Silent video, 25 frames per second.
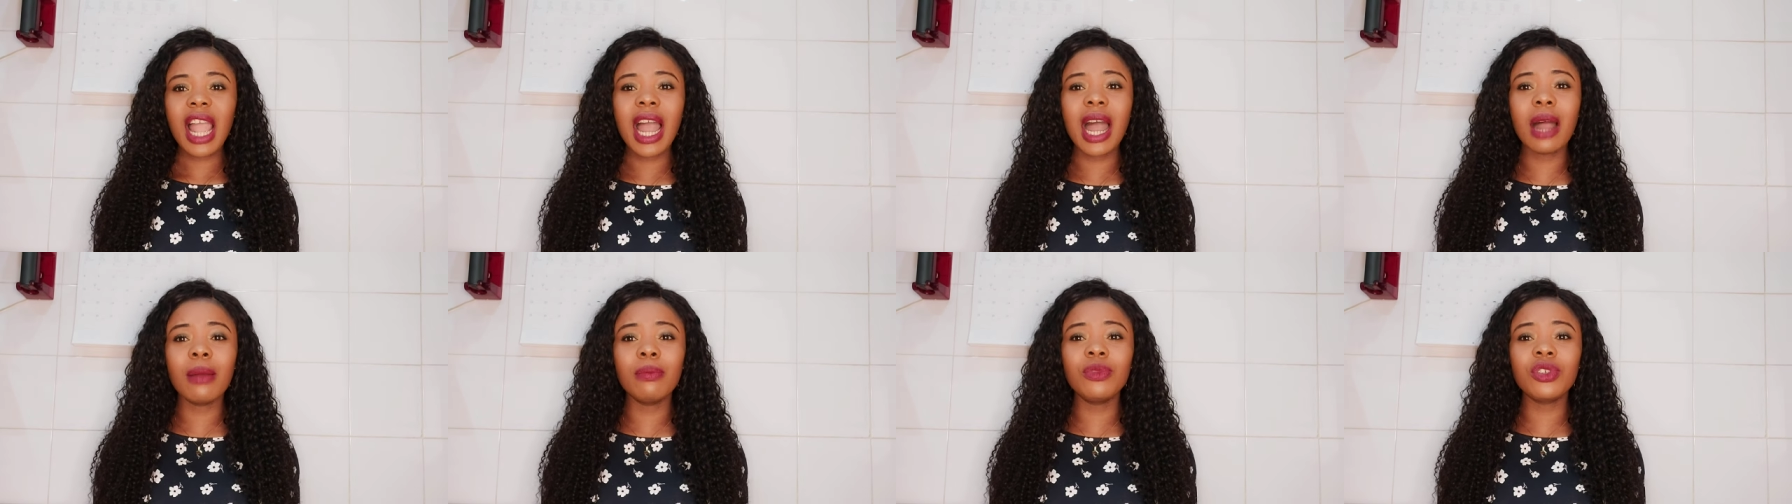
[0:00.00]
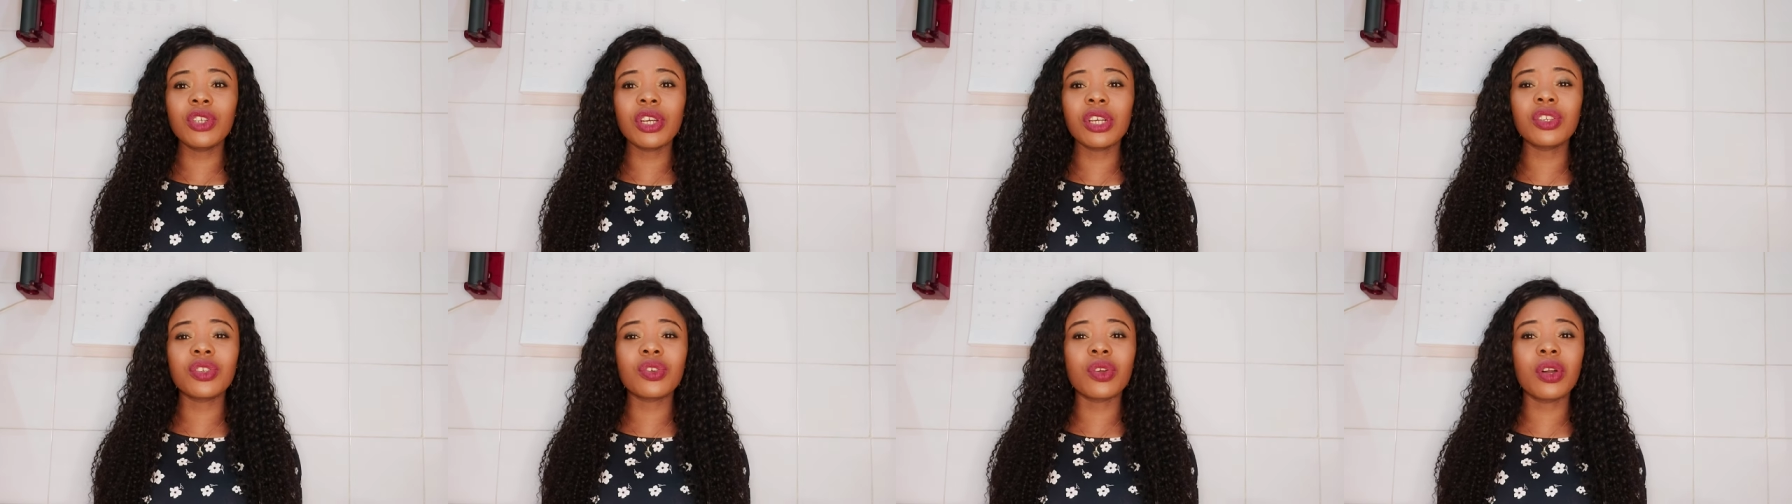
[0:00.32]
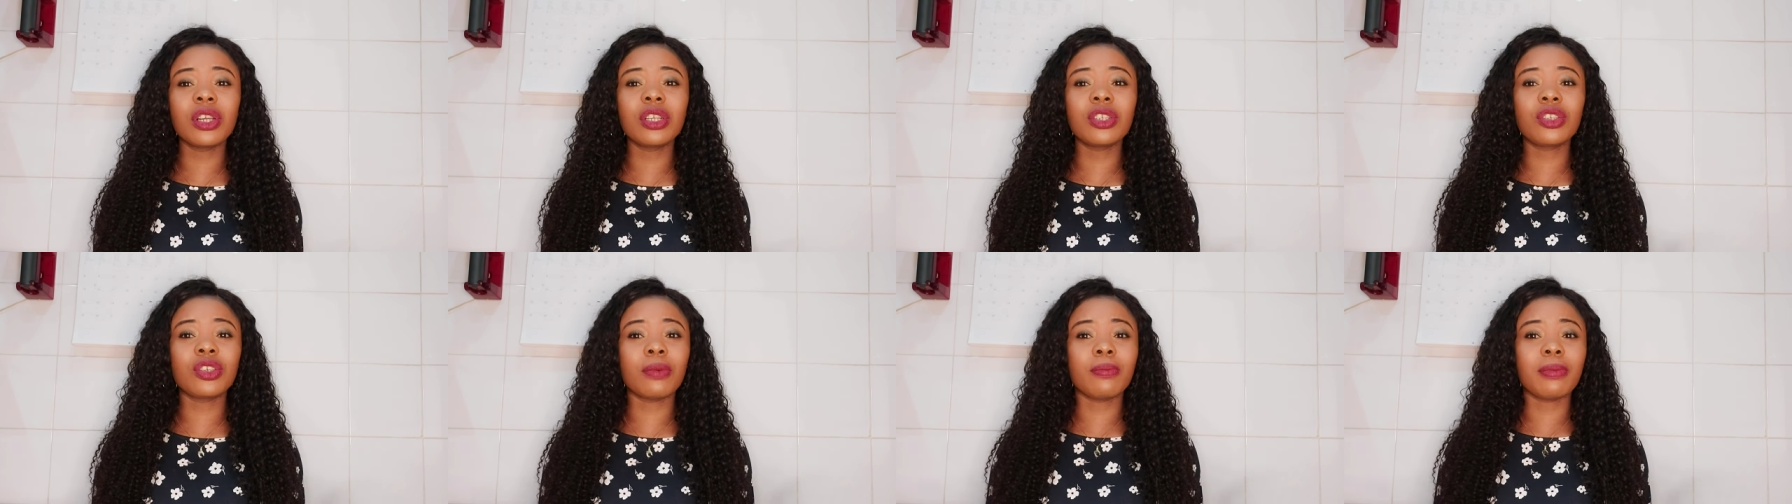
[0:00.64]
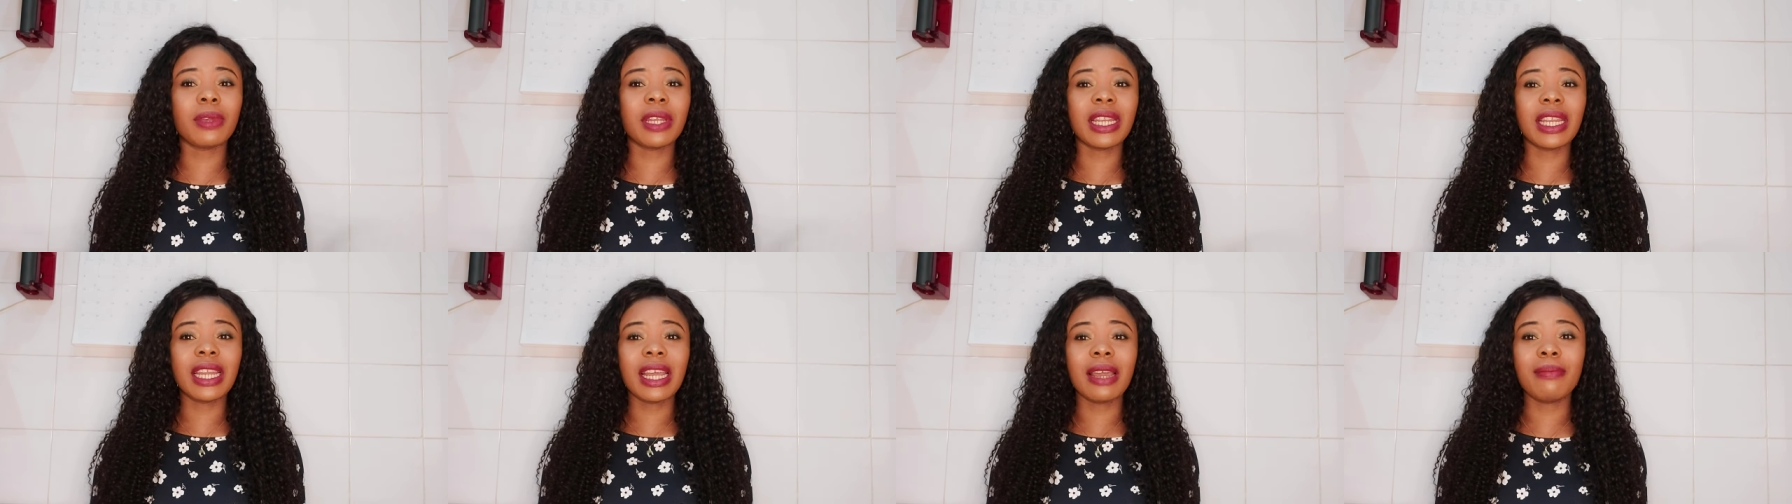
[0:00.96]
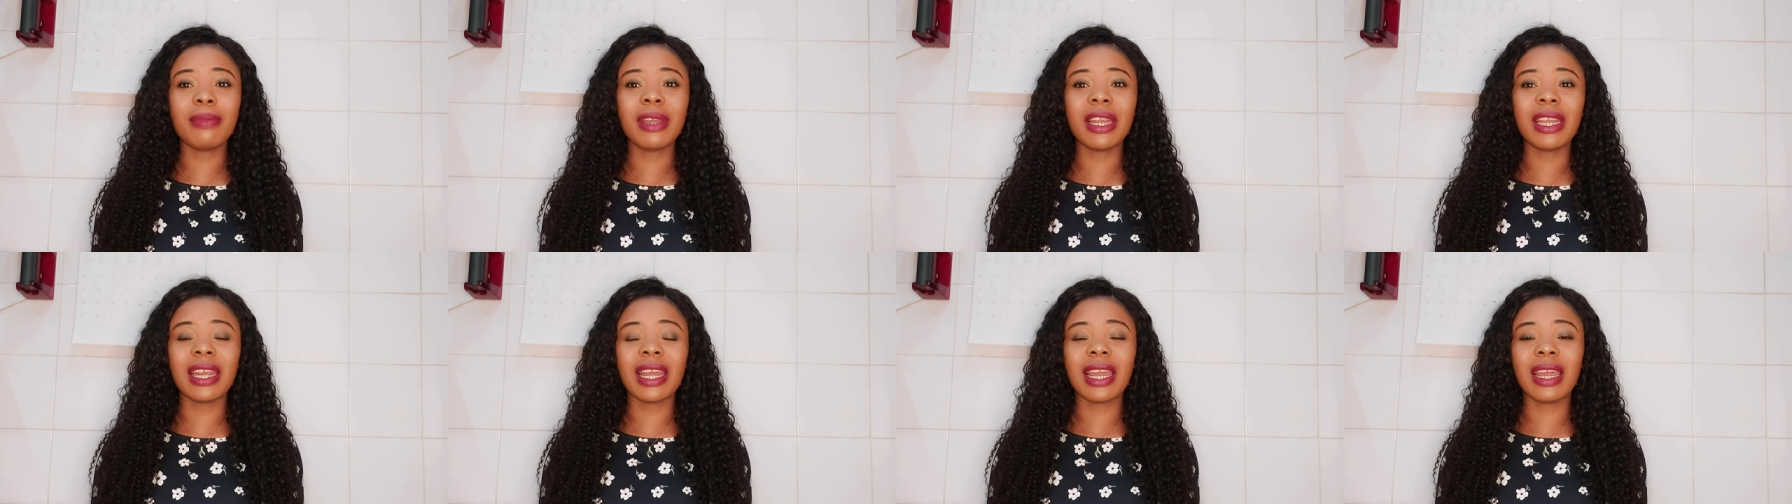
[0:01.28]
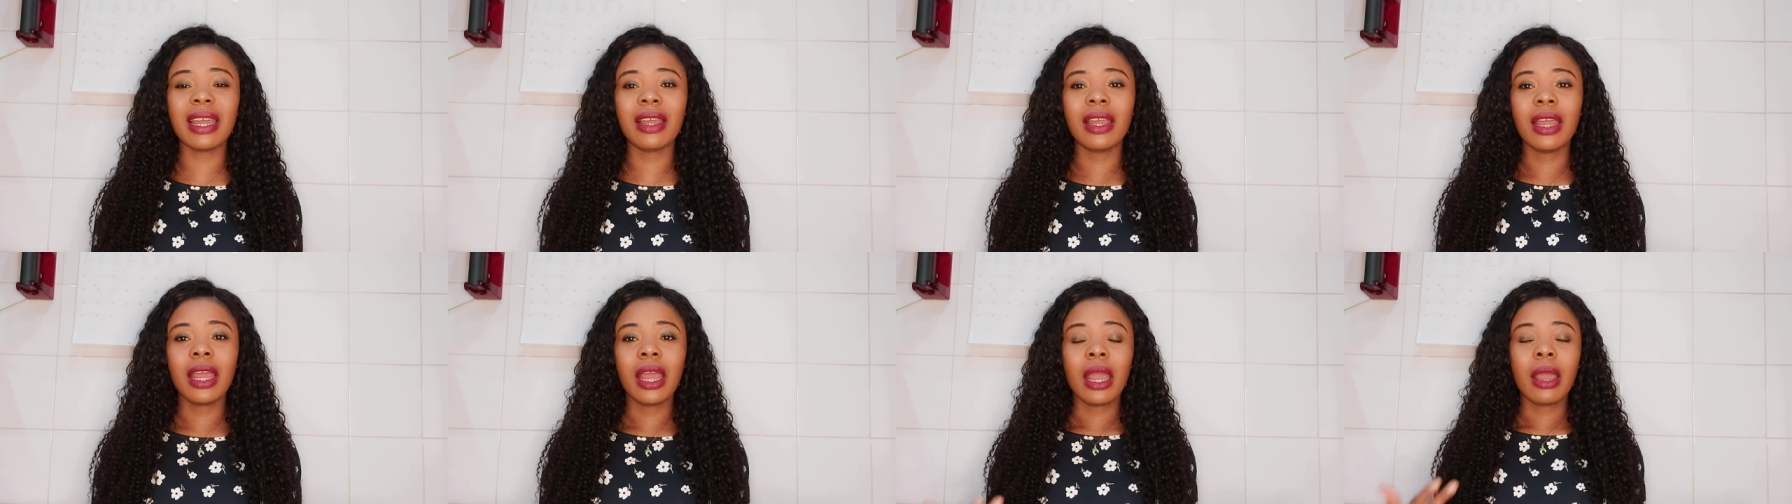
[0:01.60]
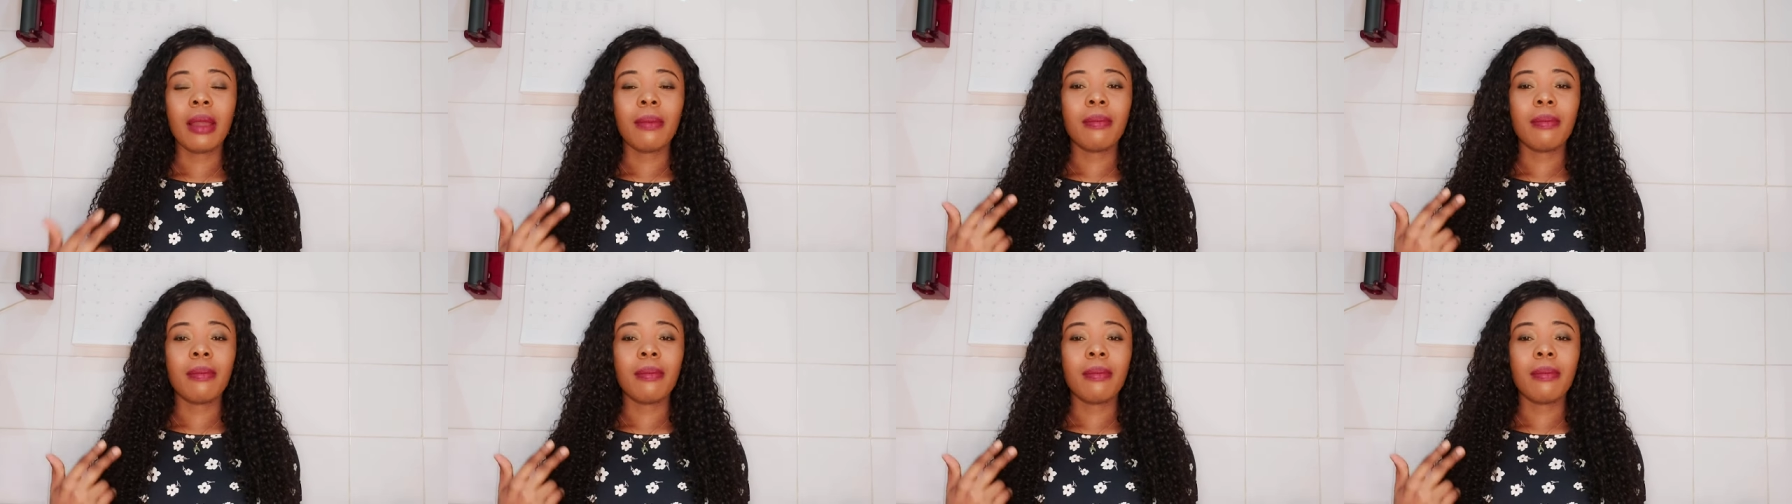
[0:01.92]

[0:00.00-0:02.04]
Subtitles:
I'm just going to be naming them